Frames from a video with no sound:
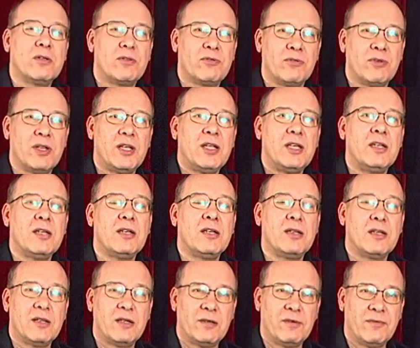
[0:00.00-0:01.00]
3,
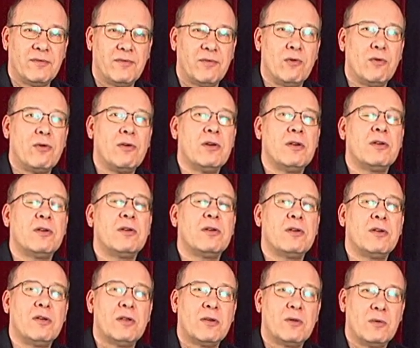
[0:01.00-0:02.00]
4.
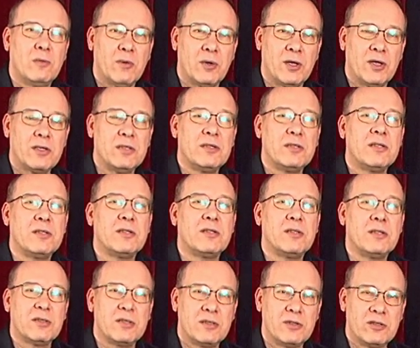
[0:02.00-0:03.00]

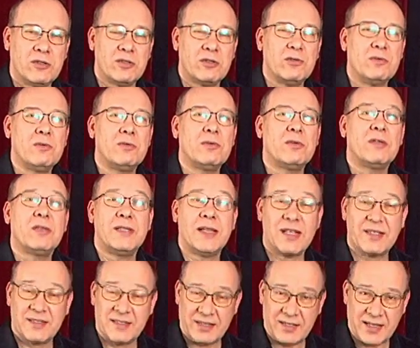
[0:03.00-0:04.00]
1, 2.
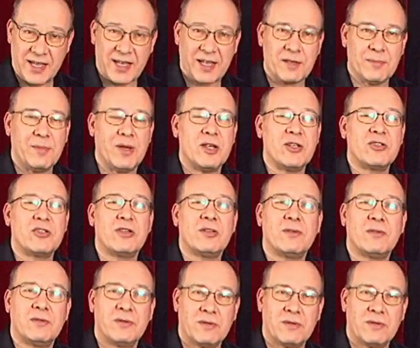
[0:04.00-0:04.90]
That's the 2nd measure.